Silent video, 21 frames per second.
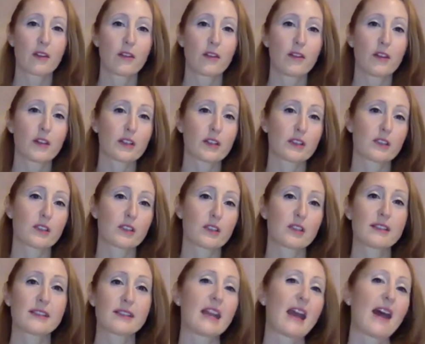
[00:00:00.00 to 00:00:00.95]
look to
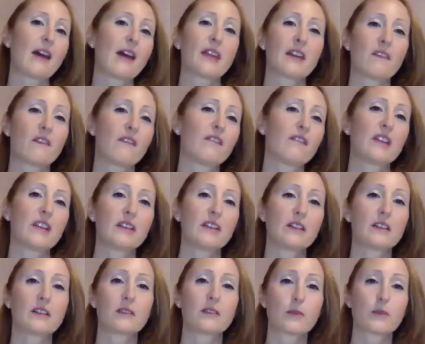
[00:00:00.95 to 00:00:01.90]
see how they
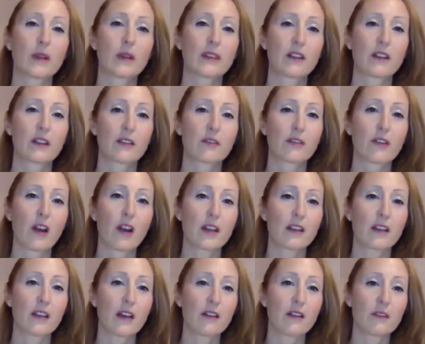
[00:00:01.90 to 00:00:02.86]
feel when they're in
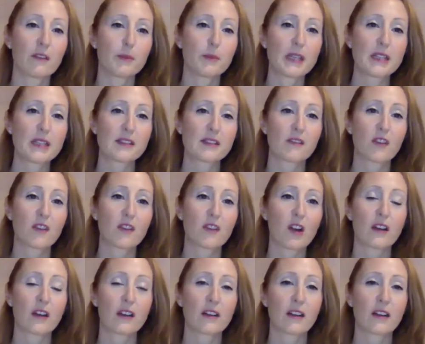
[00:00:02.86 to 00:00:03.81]
front of a piece of
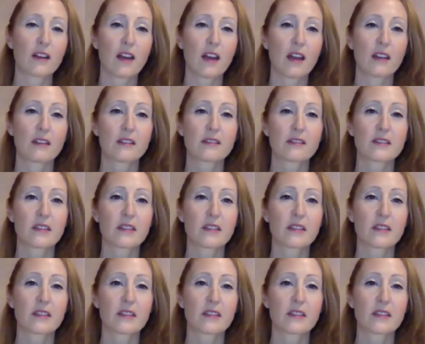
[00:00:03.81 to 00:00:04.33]
art. And